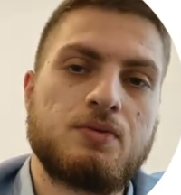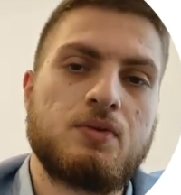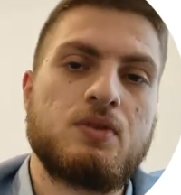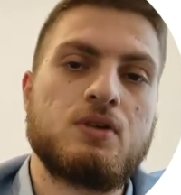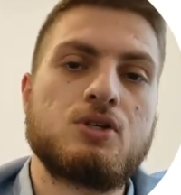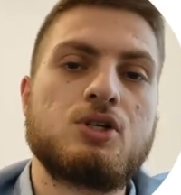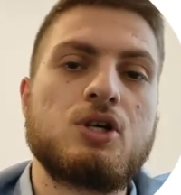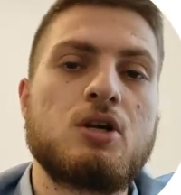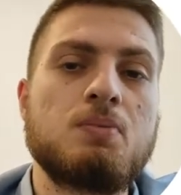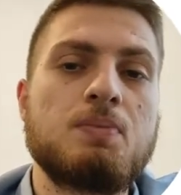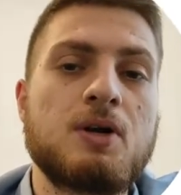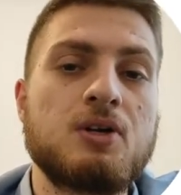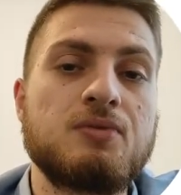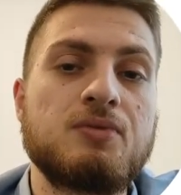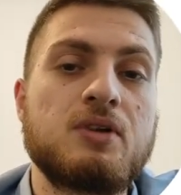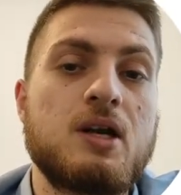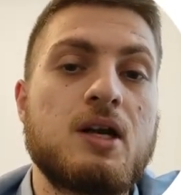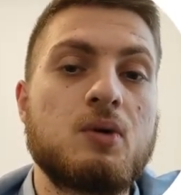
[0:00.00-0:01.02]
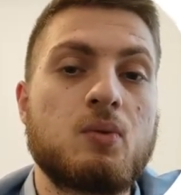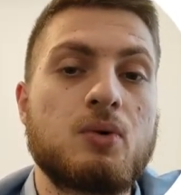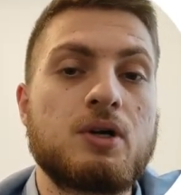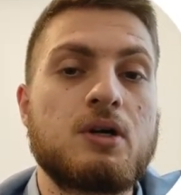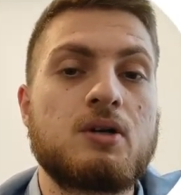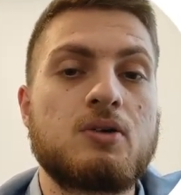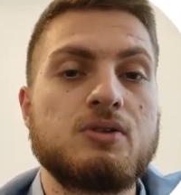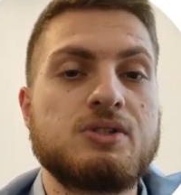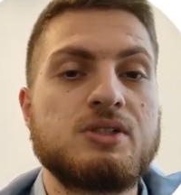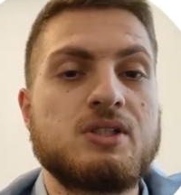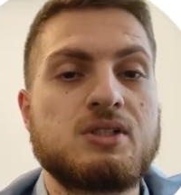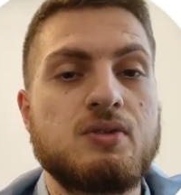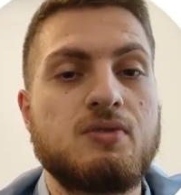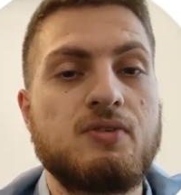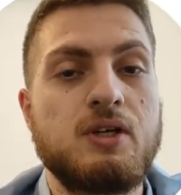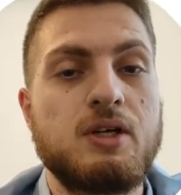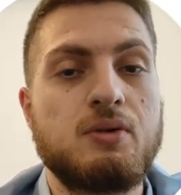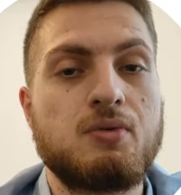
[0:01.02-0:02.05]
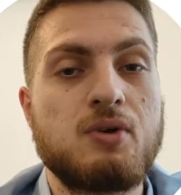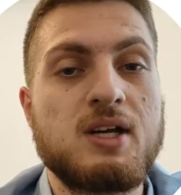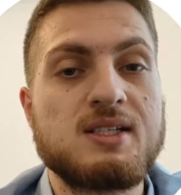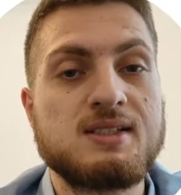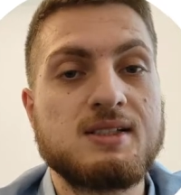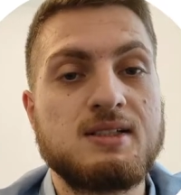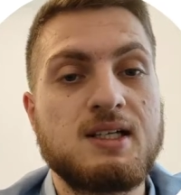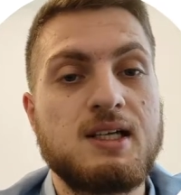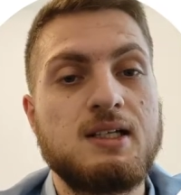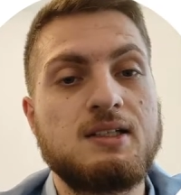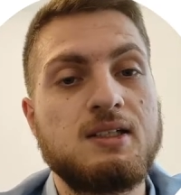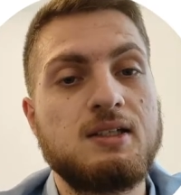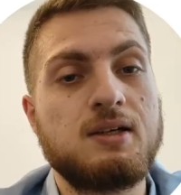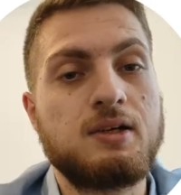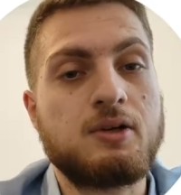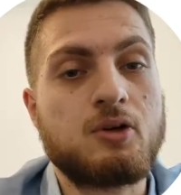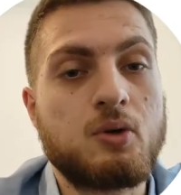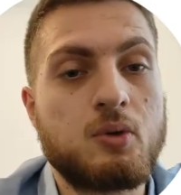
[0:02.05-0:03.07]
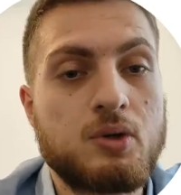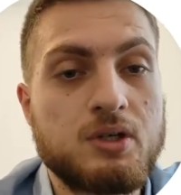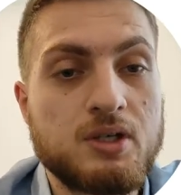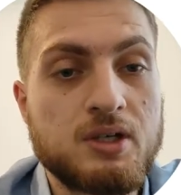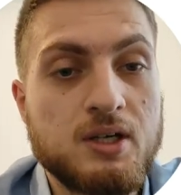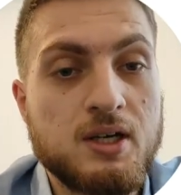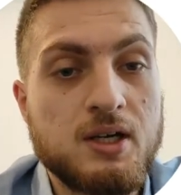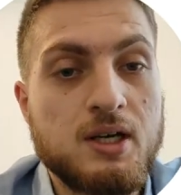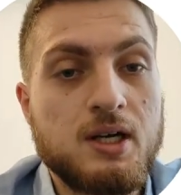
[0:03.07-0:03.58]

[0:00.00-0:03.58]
The shared part of the network consists of a ResNet-18 encoder,